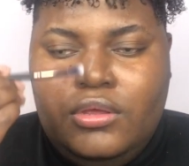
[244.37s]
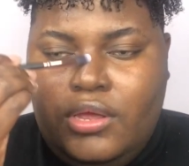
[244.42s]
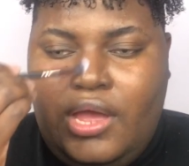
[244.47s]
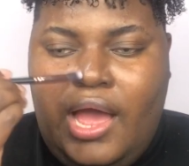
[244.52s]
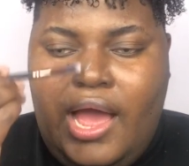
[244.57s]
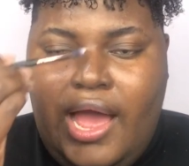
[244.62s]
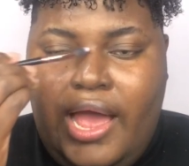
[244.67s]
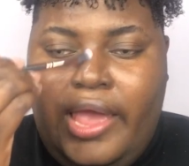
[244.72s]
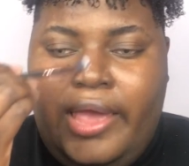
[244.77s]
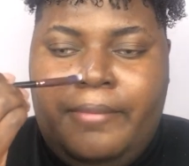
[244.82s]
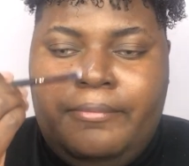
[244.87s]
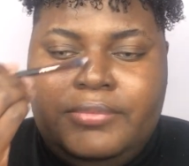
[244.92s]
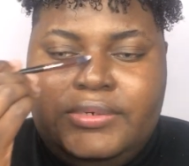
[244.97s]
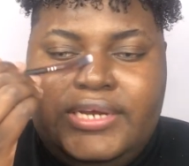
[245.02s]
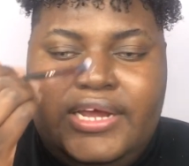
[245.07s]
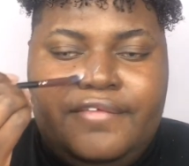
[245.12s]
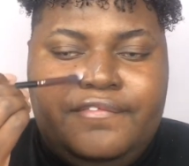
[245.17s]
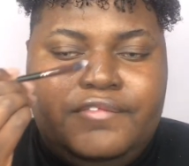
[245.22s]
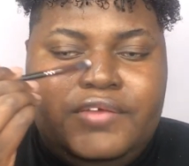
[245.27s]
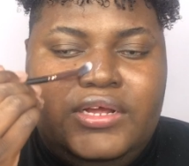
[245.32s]
I'm
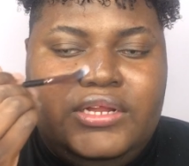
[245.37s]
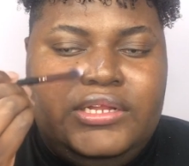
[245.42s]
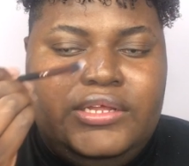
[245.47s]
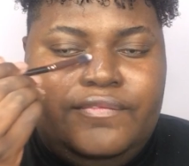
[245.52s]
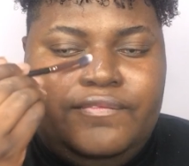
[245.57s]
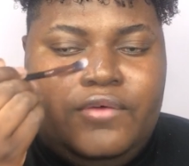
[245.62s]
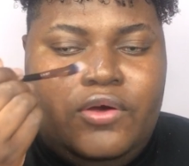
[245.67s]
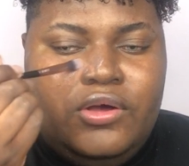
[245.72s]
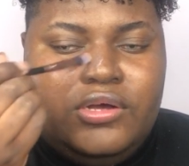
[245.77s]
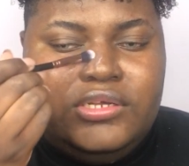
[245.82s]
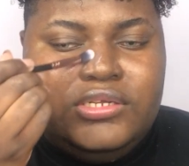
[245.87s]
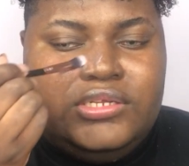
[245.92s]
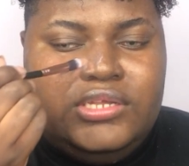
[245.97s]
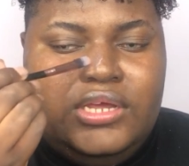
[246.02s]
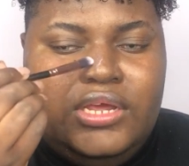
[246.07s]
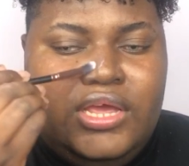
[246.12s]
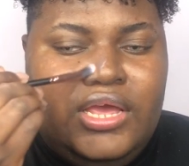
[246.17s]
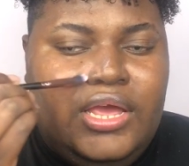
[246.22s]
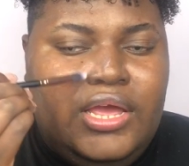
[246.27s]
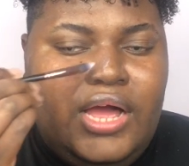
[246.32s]
definitely
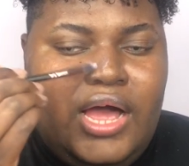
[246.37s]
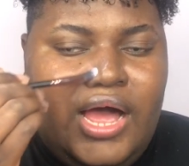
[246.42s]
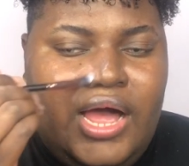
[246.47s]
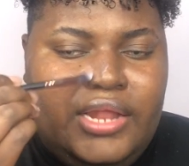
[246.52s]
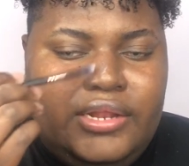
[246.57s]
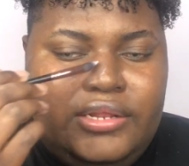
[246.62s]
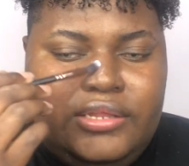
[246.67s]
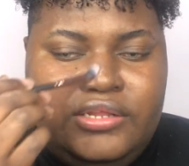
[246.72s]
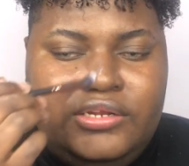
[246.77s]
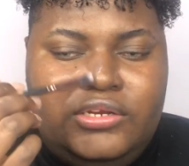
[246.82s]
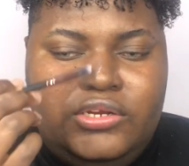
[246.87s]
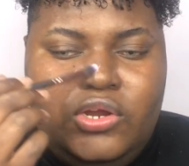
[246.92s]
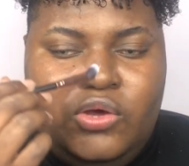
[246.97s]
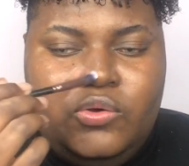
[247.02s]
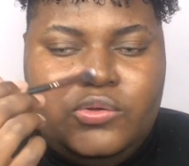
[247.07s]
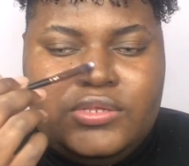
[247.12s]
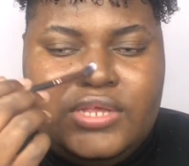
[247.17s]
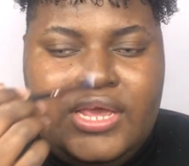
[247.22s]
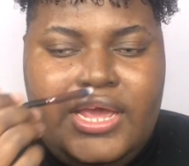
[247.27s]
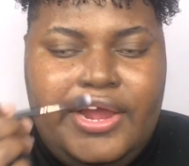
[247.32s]
focusing on the
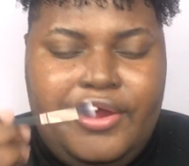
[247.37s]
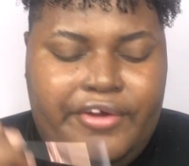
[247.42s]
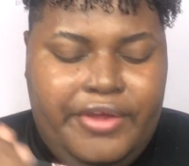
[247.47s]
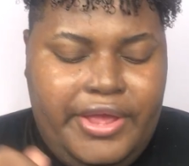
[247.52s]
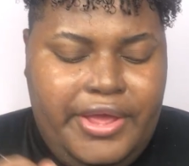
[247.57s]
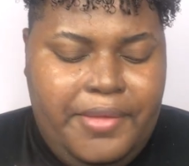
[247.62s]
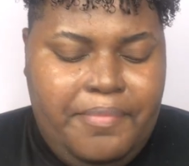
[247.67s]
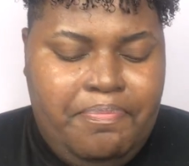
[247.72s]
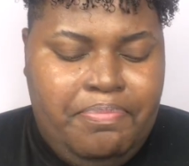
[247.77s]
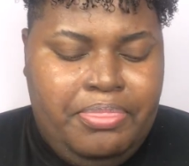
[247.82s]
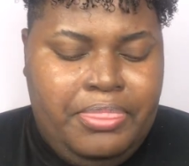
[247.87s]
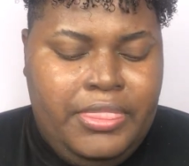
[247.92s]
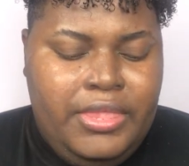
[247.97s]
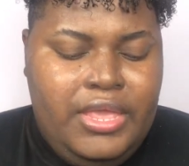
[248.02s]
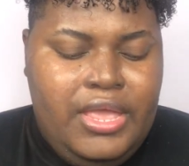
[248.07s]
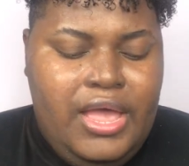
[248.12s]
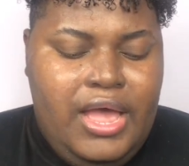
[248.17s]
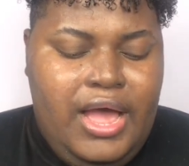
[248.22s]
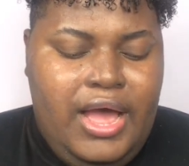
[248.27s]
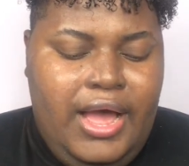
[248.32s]
nose area
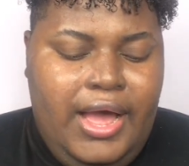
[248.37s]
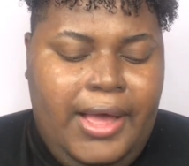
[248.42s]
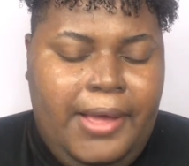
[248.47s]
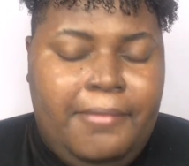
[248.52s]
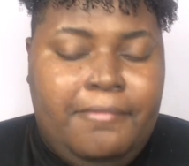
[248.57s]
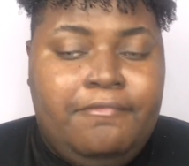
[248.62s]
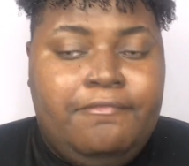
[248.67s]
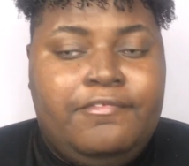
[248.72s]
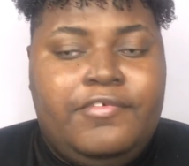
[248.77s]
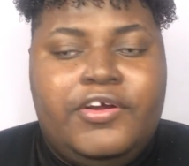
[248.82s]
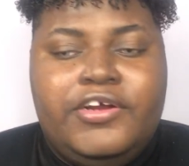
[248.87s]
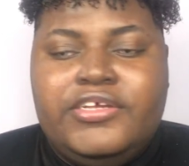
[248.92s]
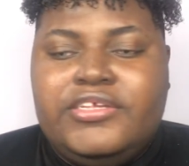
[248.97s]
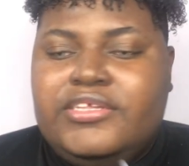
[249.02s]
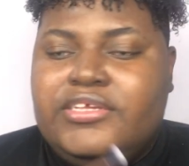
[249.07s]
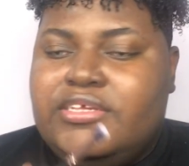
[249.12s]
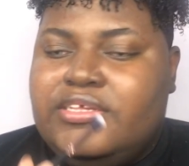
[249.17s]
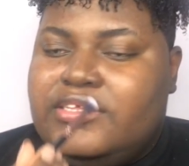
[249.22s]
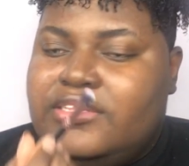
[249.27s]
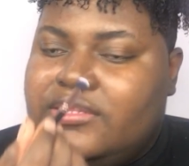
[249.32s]

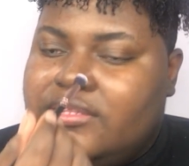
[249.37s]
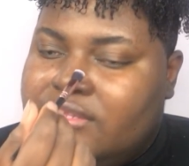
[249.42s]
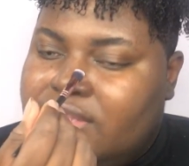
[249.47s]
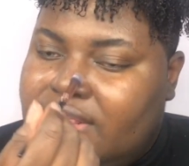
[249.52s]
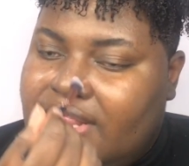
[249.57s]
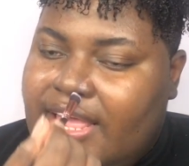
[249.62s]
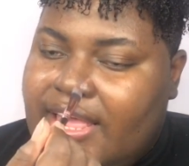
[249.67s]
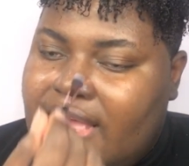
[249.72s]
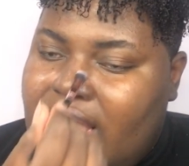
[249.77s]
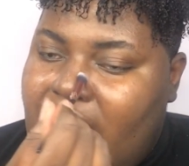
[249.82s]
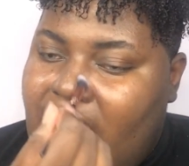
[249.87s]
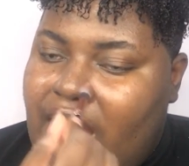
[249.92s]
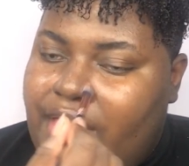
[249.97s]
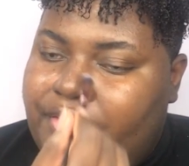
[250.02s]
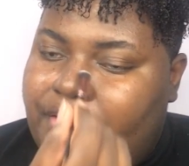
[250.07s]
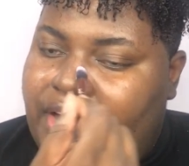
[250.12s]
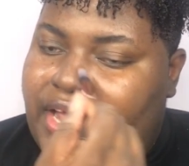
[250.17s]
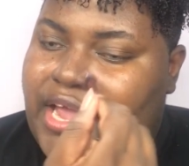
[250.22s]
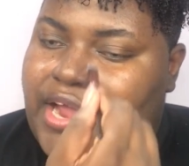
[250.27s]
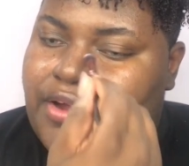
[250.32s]
versus like
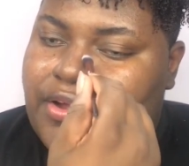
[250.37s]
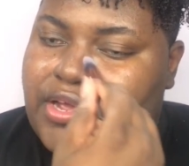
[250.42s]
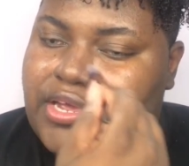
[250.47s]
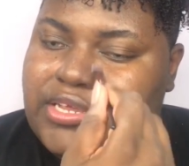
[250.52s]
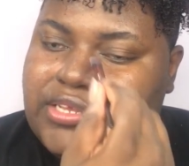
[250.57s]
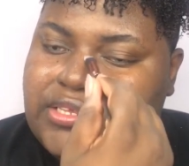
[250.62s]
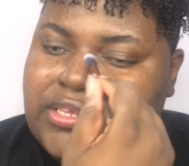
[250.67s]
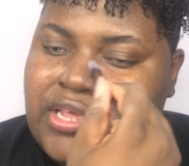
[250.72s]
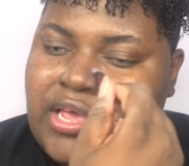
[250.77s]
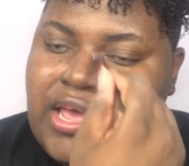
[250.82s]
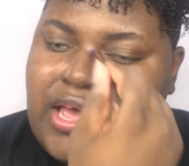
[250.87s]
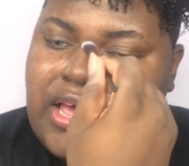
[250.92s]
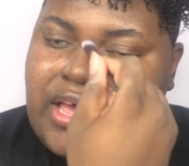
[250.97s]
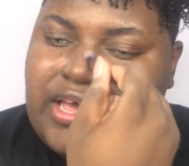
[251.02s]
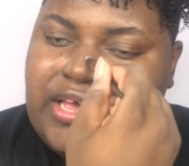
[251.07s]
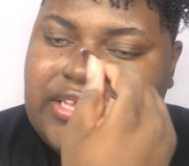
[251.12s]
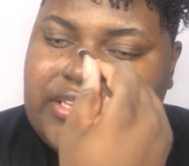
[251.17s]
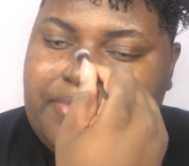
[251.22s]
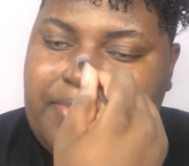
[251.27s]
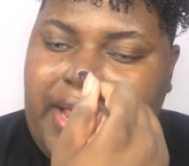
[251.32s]
other areas,
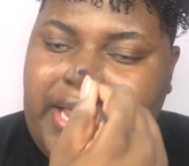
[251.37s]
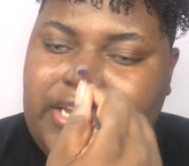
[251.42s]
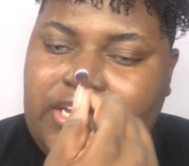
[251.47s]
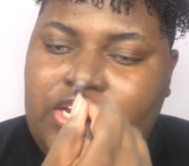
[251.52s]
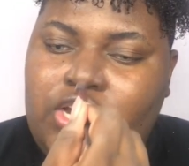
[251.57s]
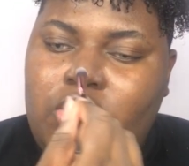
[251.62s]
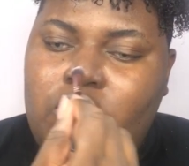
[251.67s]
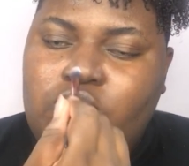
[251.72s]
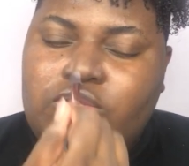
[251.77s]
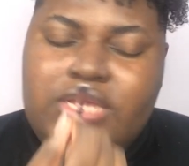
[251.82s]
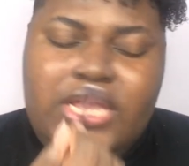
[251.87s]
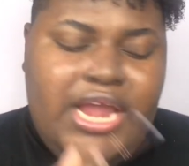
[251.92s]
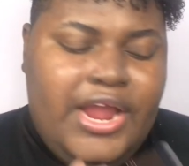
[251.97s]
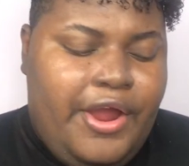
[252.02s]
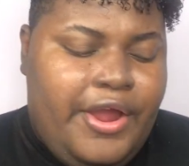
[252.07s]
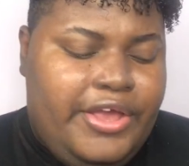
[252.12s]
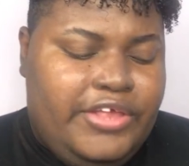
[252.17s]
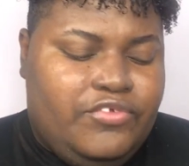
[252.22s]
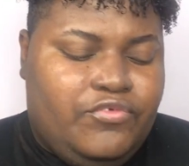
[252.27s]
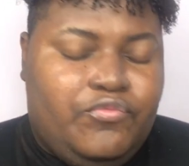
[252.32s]
because my nose
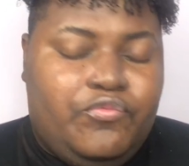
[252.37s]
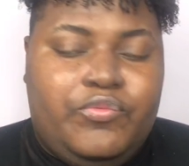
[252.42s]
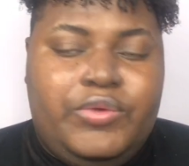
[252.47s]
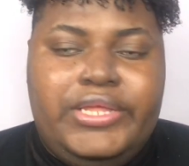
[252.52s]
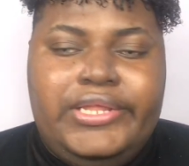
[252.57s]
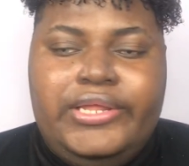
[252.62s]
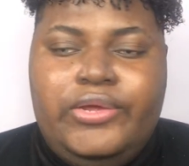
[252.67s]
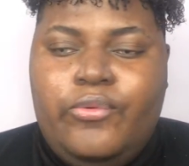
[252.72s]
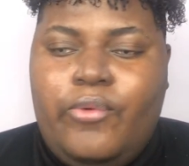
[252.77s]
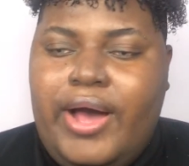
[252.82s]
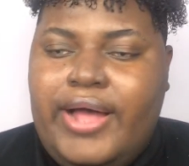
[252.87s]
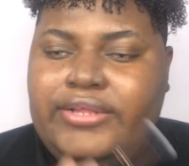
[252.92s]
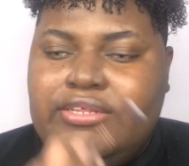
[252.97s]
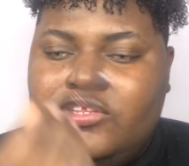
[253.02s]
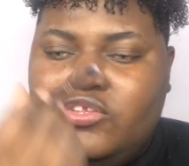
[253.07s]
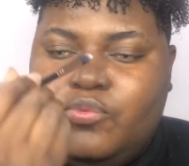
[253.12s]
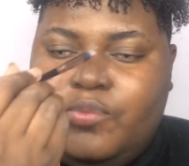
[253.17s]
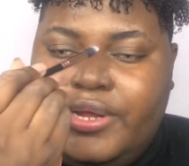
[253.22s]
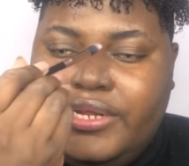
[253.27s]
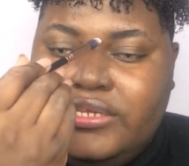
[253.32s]
area is really what
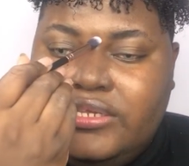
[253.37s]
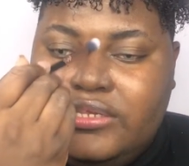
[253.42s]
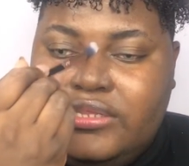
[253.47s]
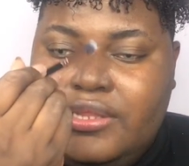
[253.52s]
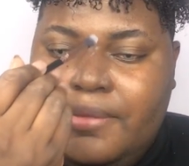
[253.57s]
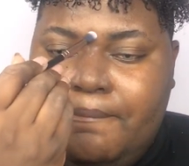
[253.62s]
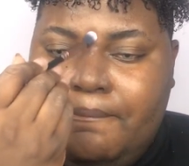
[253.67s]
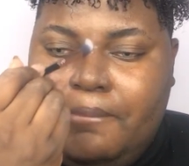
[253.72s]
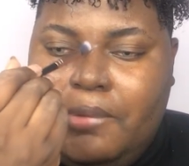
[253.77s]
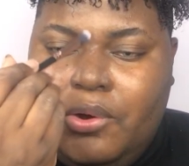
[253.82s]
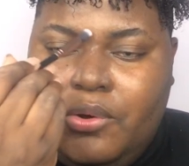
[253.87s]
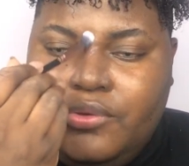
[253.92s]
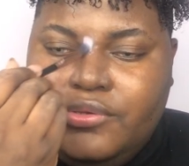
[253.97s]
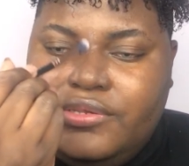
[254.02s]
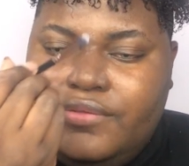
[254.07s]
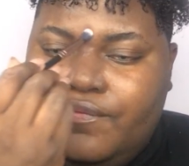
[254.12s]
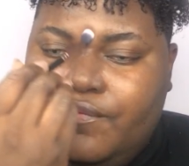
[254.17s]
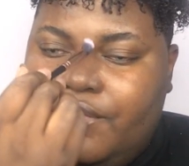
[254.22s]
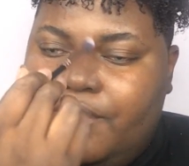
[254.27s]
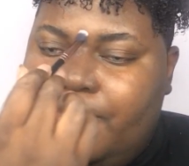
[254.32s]
sweats the
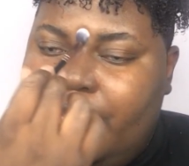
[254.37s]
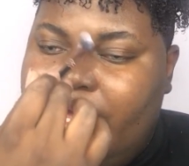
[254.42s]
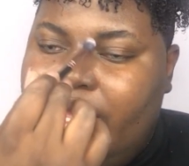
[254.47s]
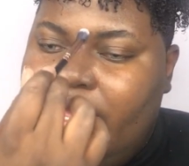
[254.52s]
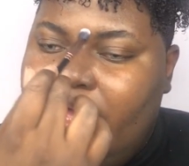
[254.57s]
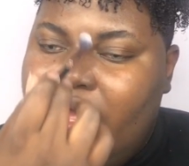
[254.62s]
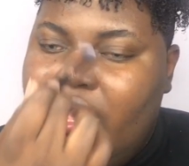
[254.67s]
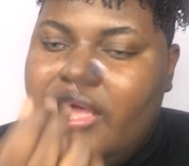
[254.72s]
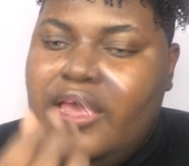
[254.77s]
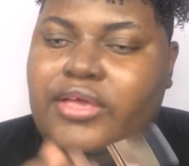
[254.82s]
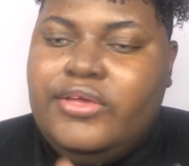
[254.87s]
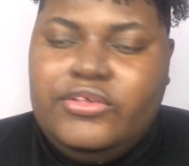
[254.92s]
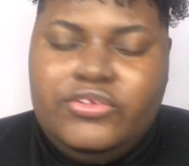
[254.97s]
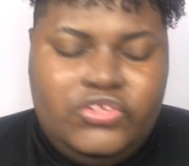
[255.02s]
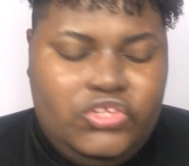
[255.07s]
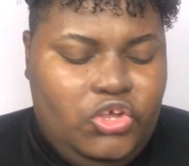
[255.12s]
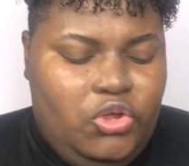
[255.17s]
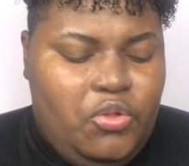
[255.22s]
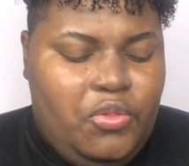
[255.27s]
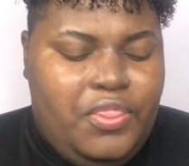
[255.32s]
most for me,
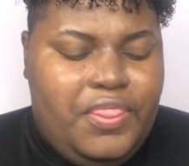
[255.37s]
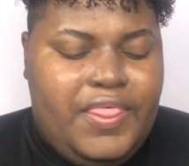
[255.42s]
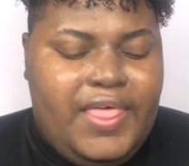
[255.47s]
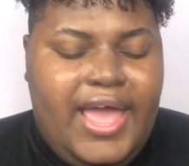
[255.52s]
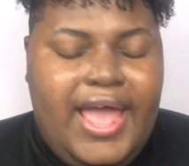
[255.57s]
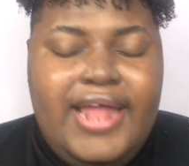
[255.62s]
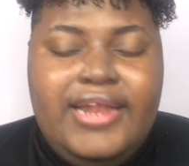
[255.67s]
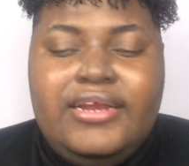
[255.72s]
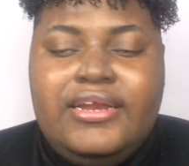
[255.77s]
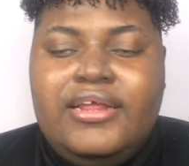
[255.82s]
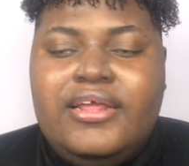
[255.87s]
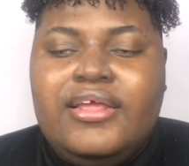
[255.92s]
so that